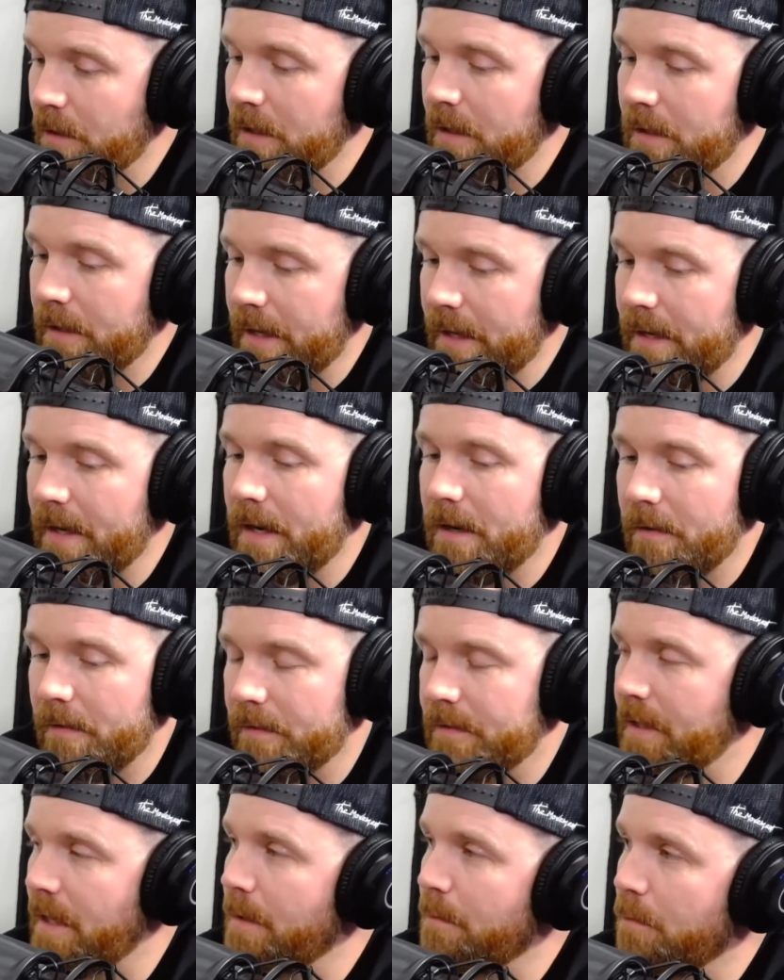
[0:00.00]
lay it out on the
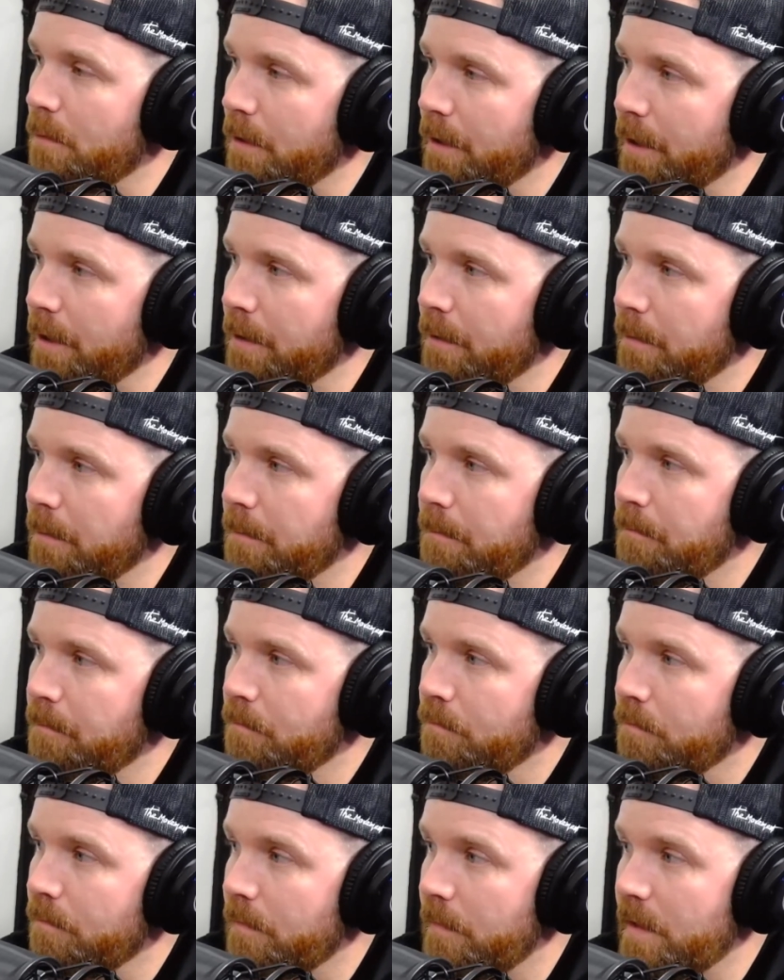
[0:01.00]
table and go,
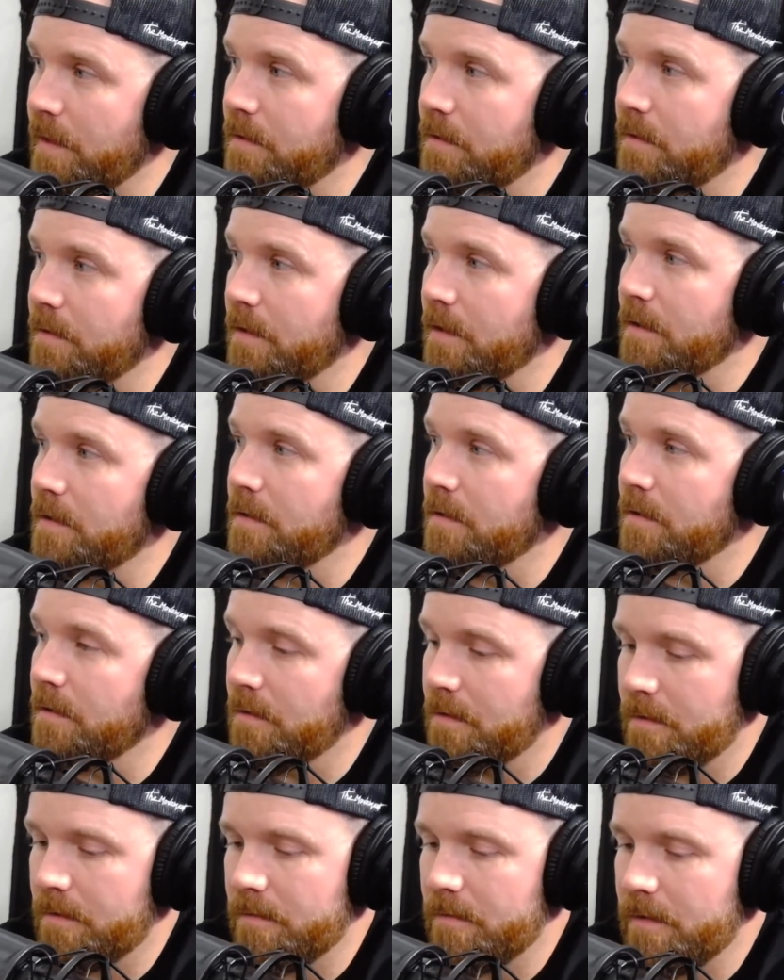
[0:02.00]
this
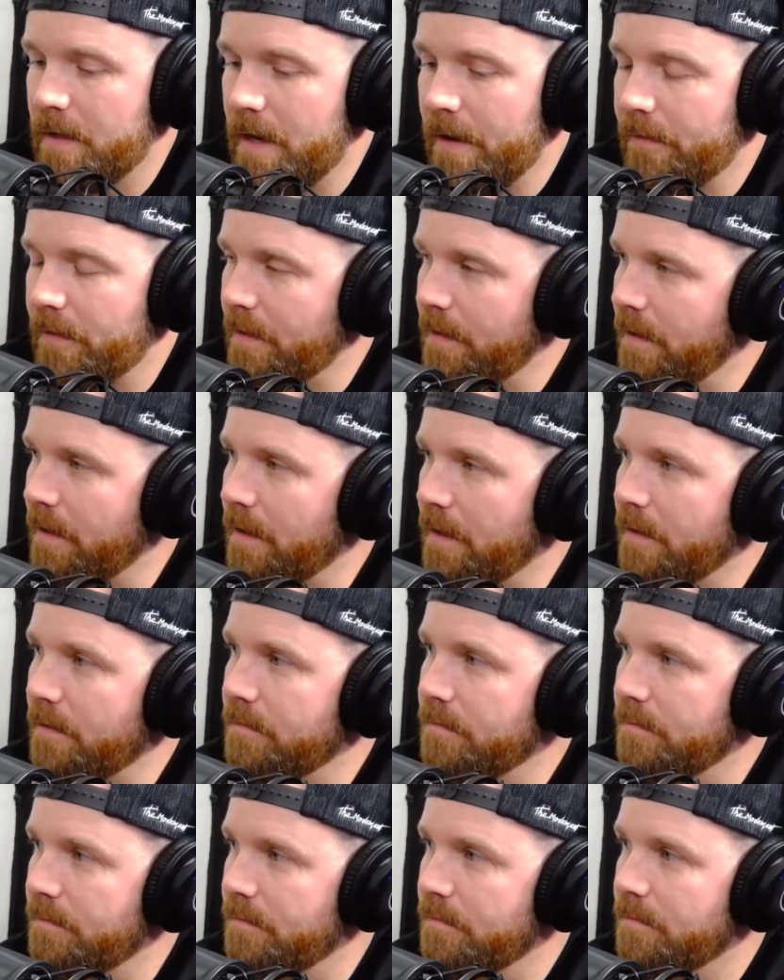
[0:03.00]
is everything.
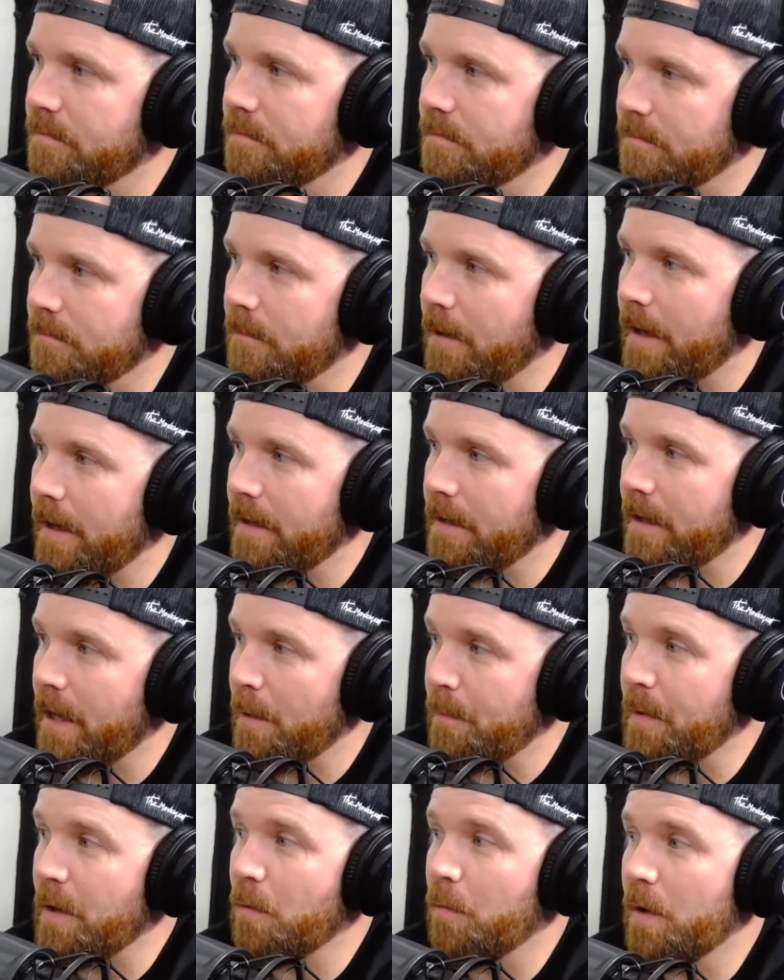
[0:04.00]
Right.
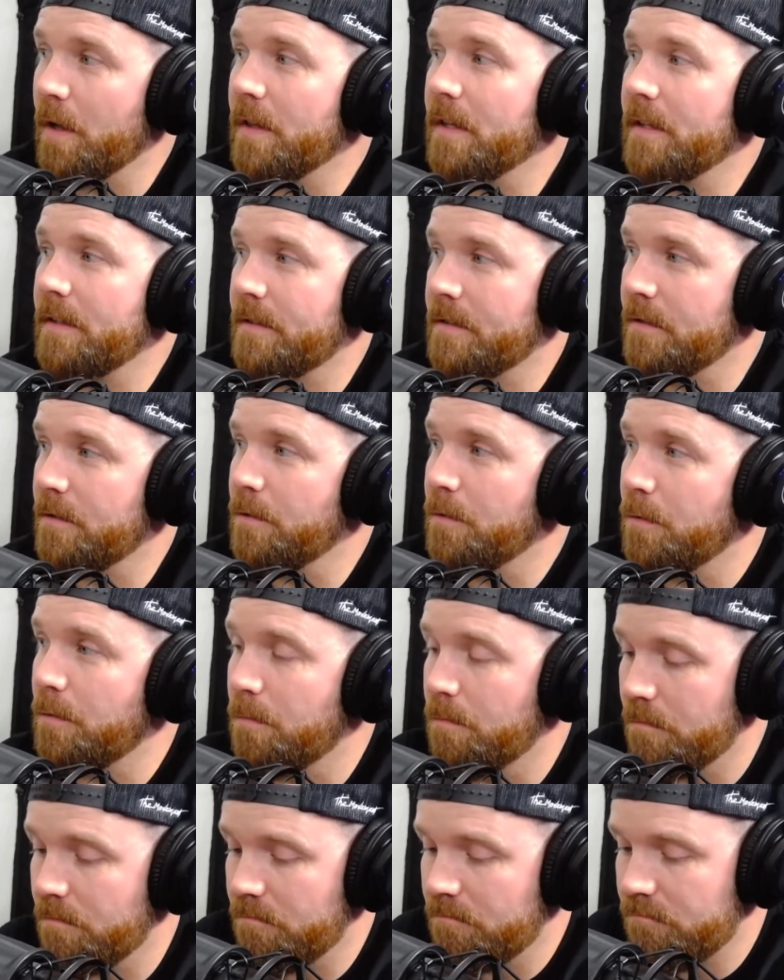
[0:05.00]
And be willing to
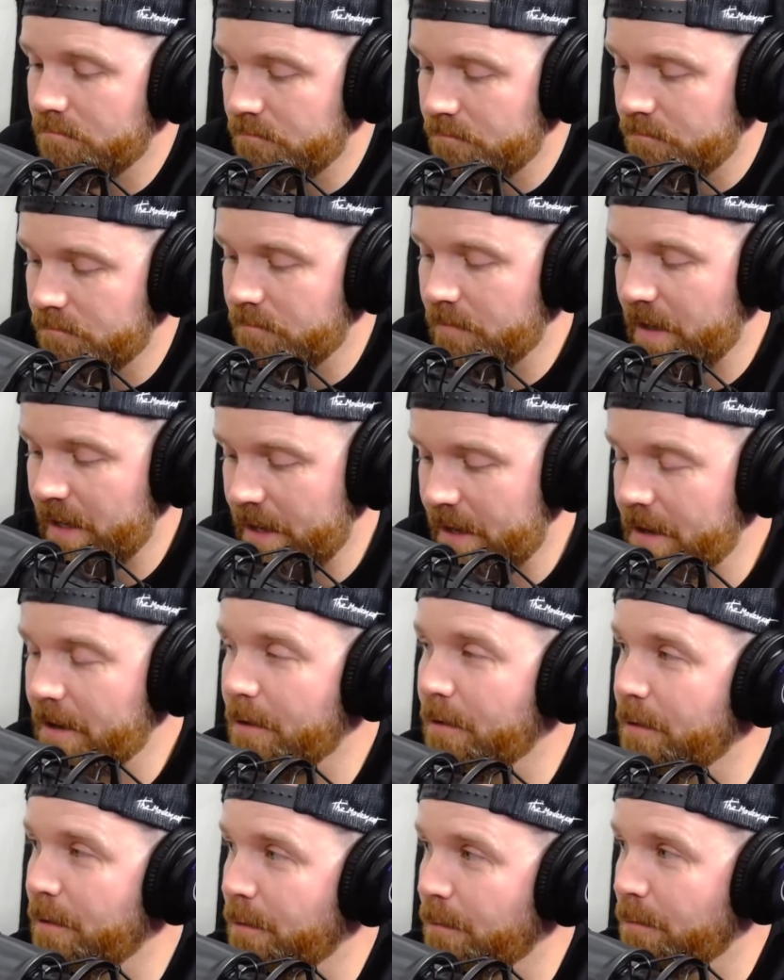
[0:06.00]

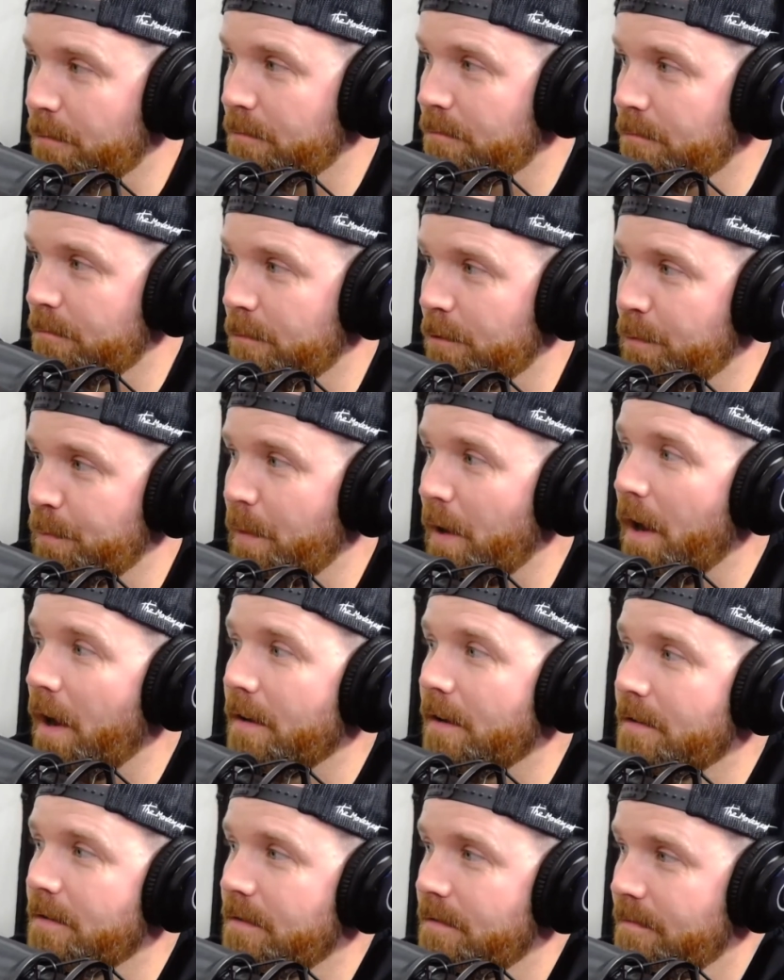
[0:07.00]
hear the response.